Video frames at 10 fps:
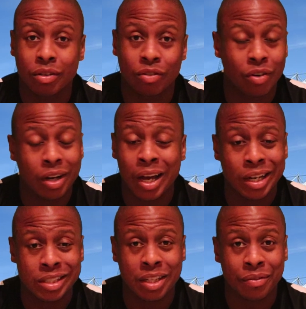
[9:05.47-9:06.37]
Grant
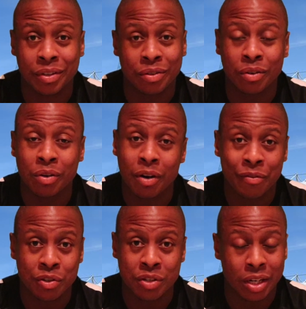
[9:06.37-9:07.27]
Halley's definitely not got a
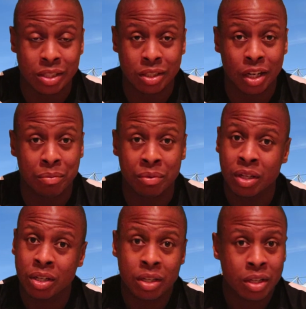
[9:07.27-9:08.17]
future at this club.
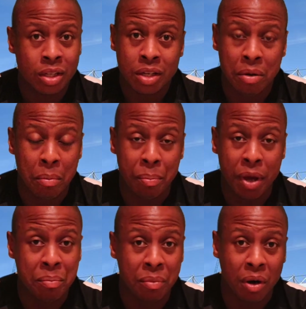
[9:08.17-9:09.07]
And
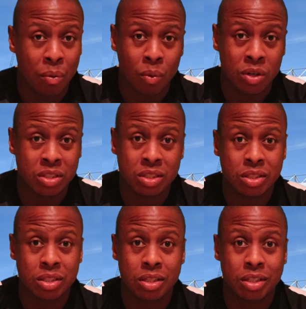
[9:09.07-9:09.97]
Bemba,
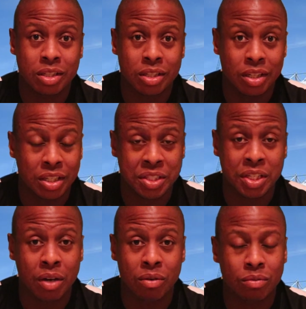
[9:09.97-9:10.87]
once
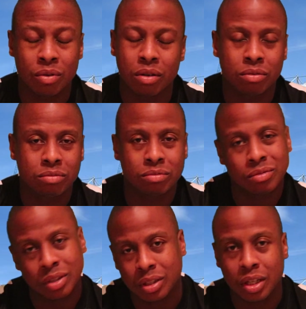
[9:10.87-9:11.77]
Lascelles,
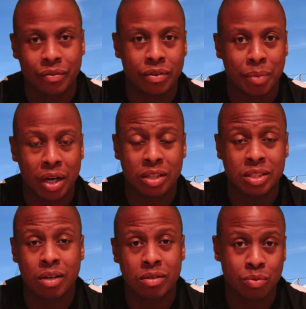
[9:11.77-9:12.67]
I don't know even about
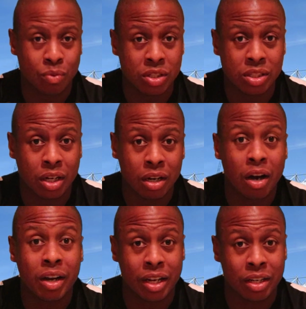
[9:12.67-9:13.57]
Lascelles, once
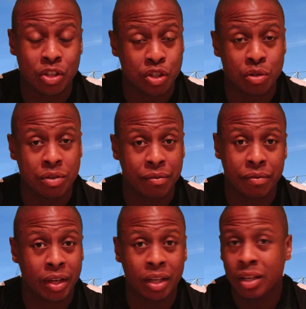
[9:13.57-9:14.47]
Clark and Lejeune are
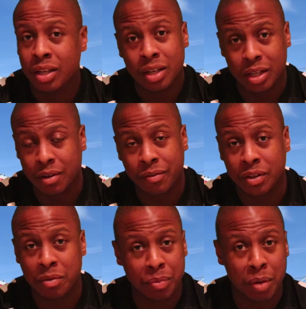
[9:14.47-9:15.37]
fit, I don't
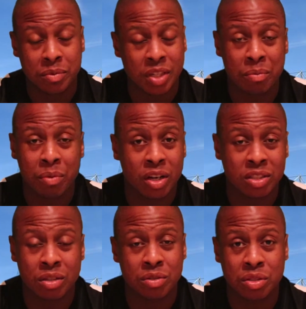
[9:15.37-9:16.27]
think Mbemba's getting
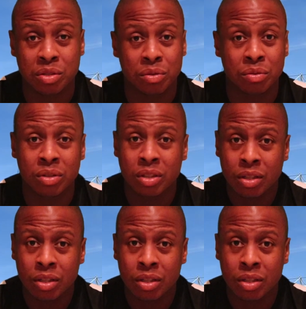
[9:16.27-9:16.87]
past those two.